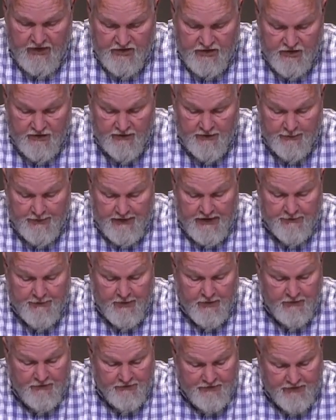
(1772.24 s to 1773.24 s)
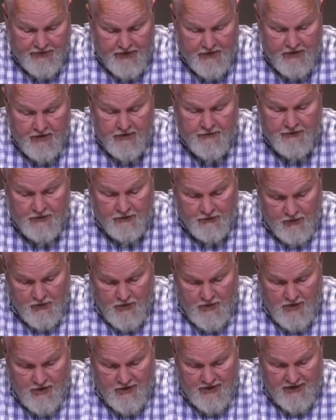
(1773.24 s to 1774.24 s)
So the people feared the
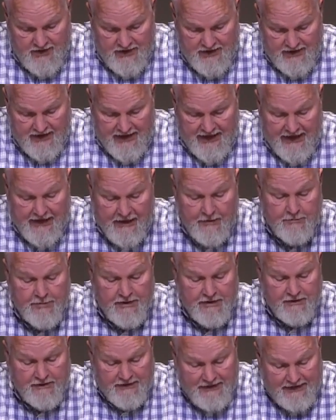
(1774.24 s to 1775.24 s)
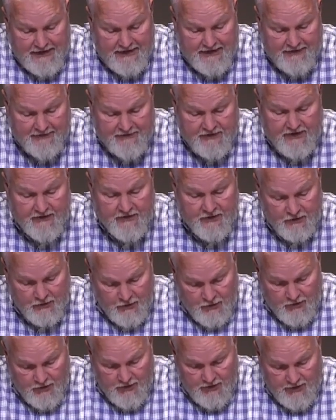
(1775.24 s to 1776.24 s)
Lord and believed in the
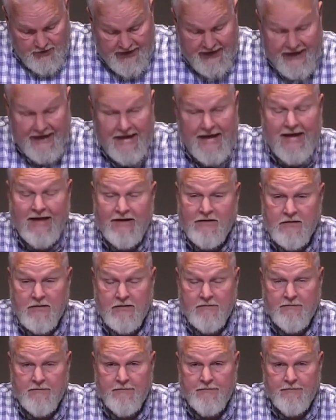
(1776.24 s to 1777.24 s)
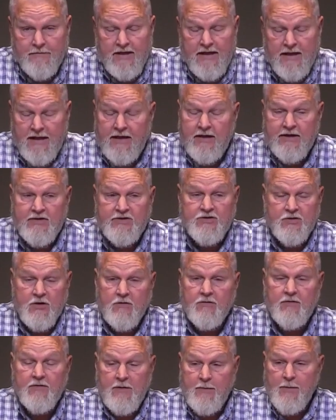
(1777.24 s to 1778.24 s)
Lord and in his
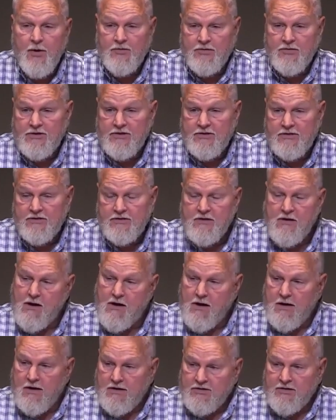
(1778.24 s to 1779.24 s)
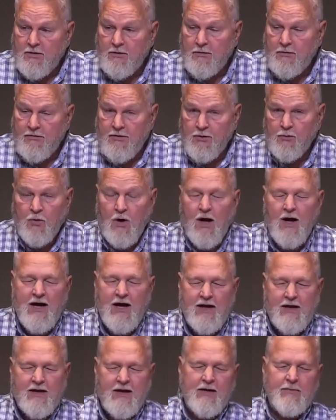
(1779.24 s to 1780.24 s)
servant Moses. So the
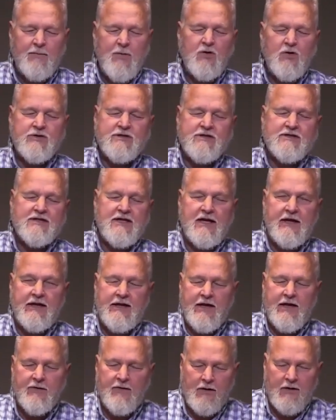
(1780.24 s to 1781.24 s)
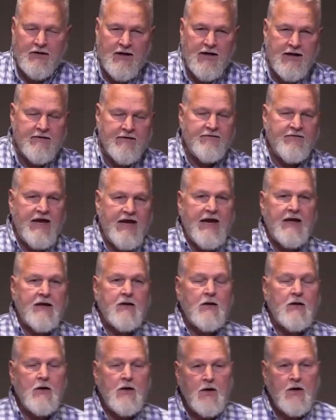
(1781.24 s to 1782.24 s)
rod and Moses standing there, a lot of
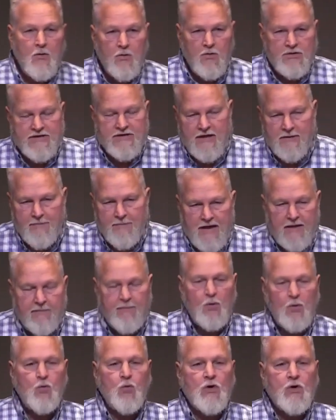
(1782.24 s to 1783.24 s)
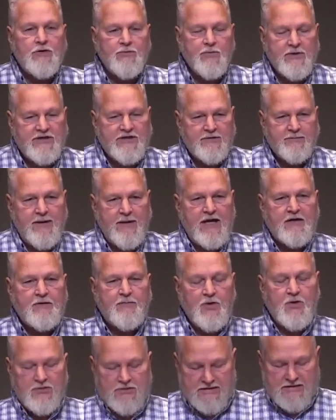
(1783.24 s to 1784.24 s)
that was that people would
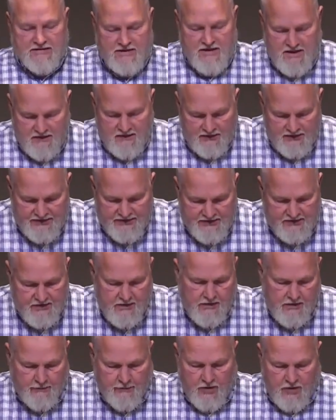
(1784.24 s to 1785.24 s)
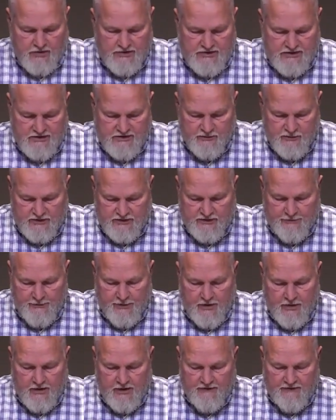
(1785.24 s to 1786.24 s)
respect Moses and listen to Moses was a
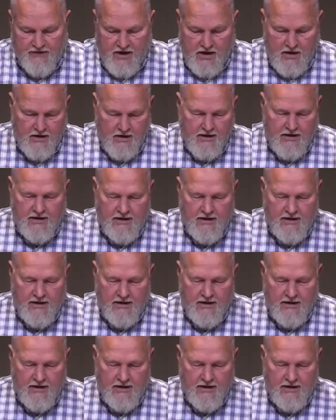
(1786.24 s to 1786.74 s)
part of it.